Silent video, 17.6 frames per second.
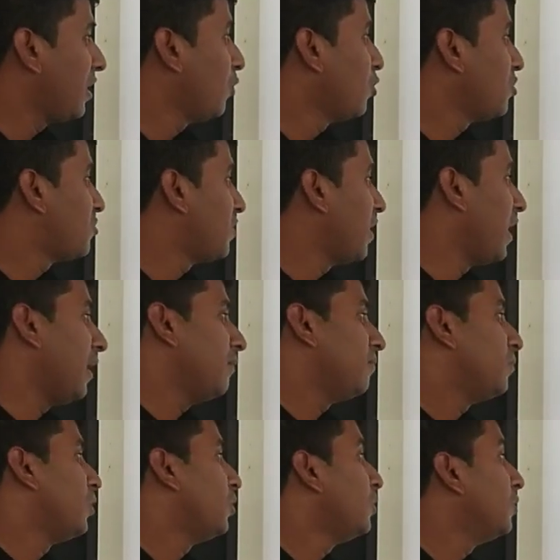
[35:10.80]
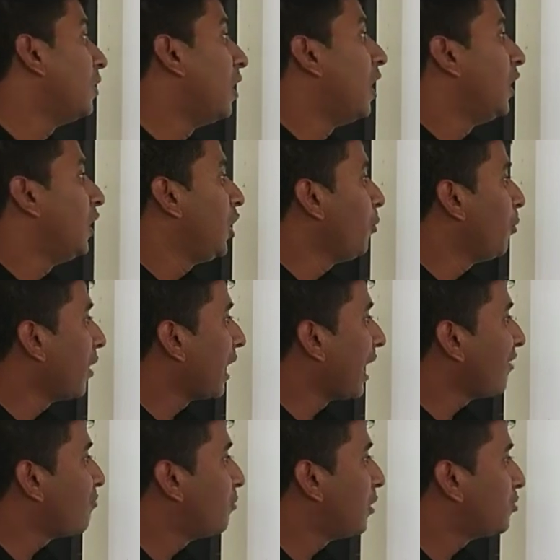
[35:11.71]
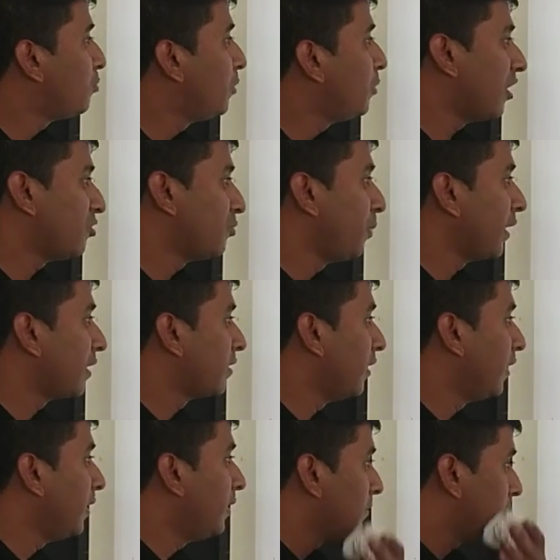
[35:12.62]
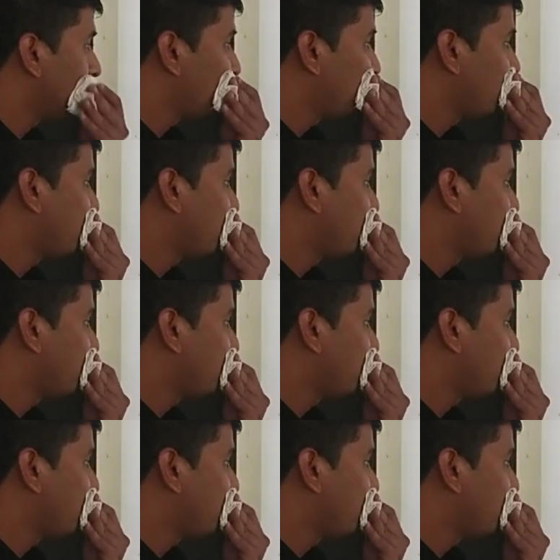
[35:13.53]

would say, human life must be respected